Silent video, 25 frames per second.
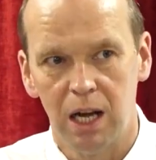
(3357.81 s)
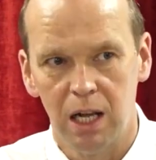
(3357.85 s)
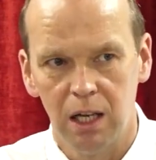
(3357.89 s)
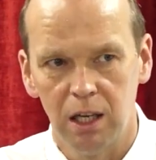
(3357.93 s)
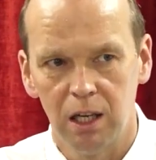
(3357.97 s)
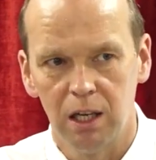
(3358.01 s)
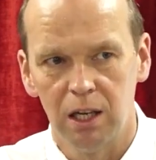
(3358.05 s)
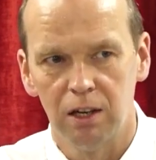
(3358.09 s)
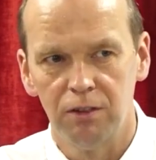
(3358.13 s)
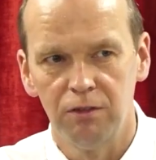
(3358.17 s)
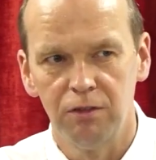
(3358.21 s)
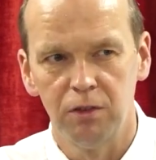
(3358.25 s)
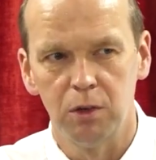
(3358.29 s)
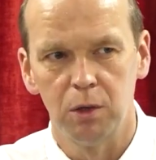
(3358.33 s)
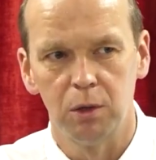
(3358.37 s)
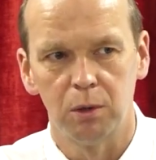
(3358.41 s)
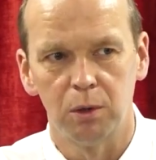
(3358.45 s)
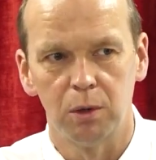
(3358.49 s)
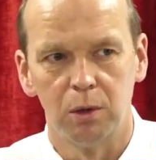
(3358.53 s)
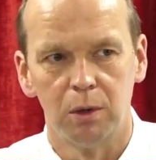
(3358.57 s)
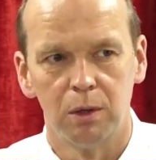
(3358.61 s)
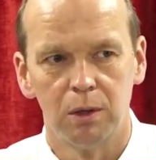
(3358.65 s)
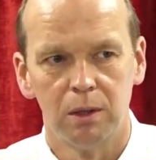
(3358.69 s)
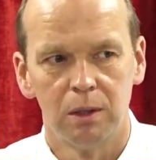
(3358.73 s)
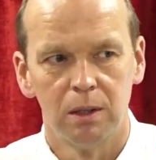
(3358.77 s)
I'll love you,
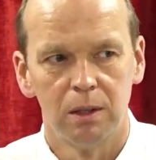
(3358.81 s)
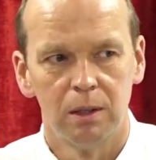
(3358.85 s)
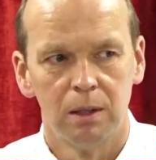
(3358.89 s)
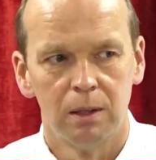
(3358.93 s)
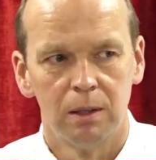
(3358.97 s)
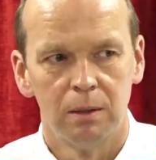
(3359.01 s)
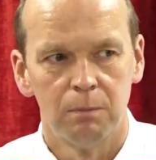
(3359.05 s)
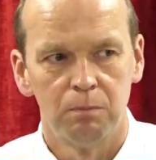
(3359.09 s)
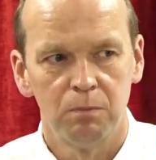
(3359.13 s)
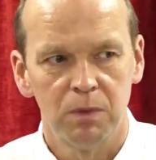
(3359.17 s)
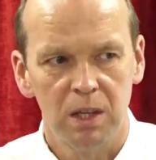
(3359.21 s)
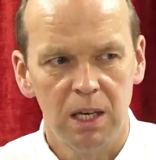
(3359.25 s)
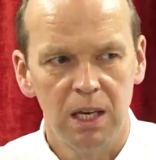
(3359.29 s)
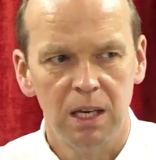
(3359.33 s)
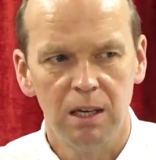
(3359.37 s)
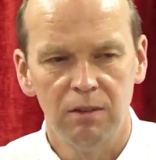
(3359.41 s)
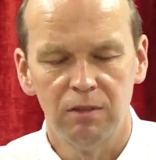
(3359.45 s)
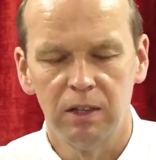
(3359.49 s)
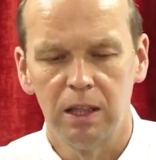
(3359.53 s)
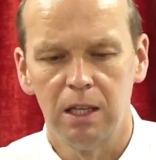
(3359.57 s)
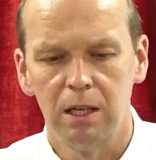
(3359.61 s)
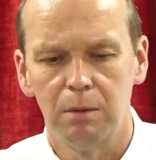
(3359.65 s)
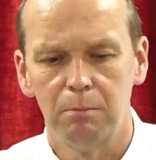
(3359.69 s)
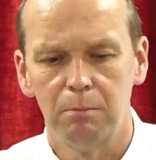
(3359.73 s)
even